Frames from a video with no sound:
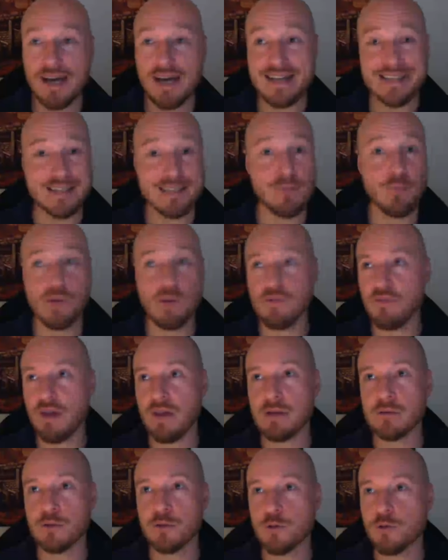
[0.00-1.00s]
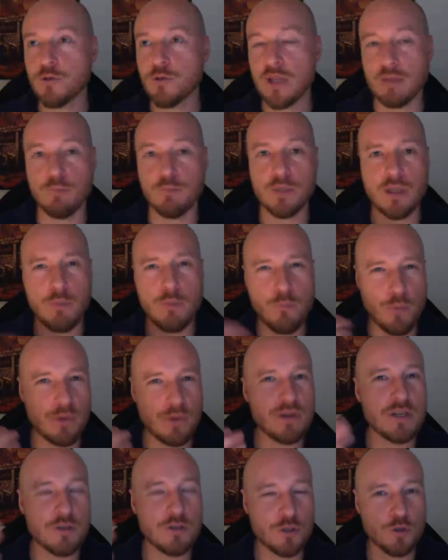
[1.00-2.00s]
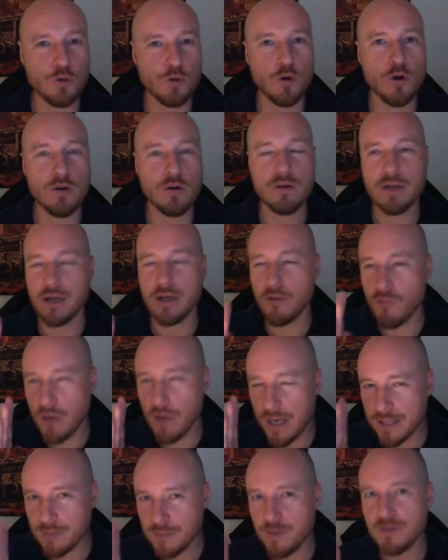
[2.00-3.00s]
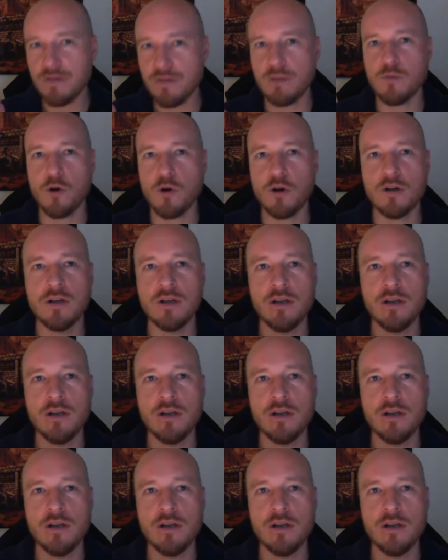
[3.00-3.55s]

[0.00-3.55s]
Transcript: I simply failed to do that. But I'm pretty sure, correct me if I'm wrong,